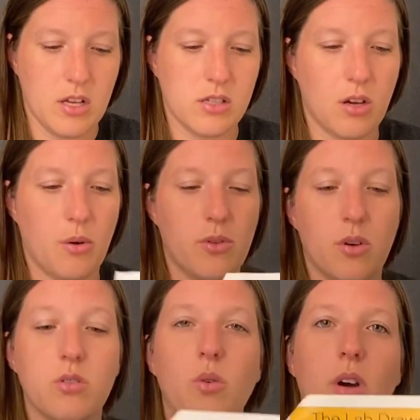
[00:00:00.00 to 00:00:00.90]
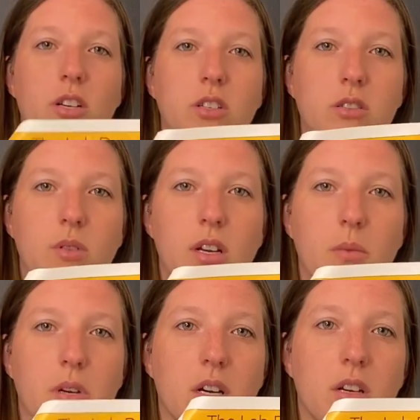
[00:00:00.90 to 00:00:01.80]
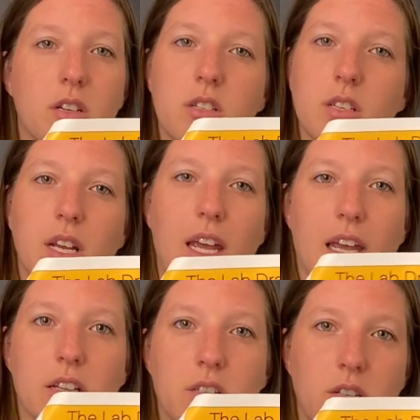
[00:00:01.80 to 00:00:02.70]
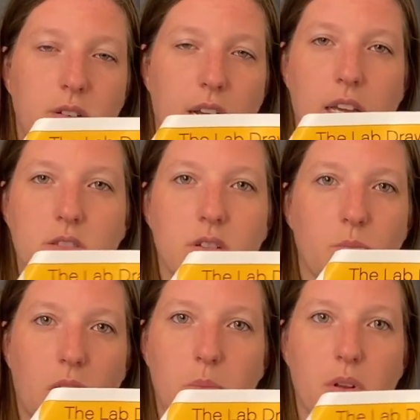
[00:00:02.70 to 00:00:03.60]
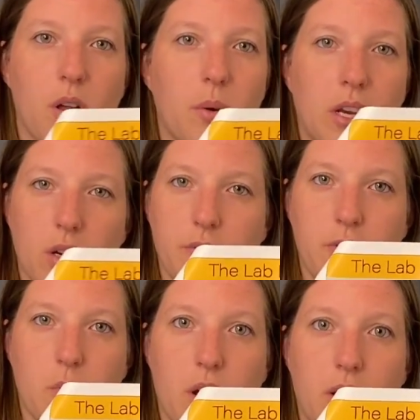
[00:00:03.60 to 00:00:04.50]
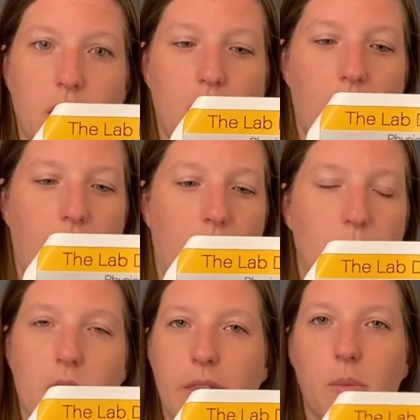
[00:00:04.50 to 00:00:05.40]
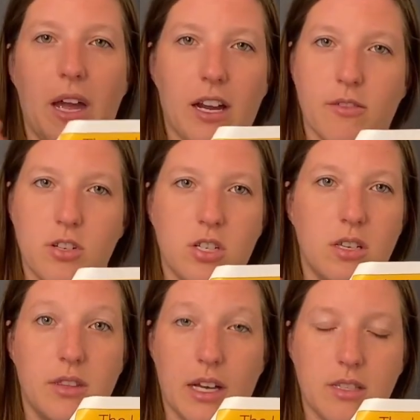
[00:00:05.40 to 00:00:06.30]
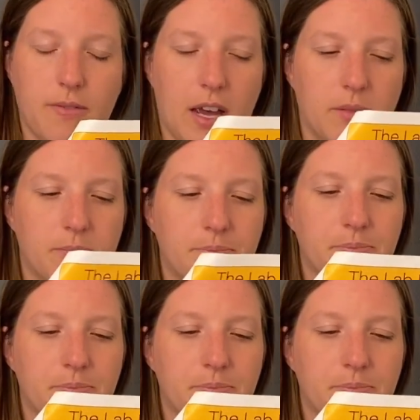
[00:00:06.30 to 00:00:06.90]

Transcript: So those questions right up here, you're just going to answer. You can answer them right below here if you want, or on the back of a sheet, that's fine.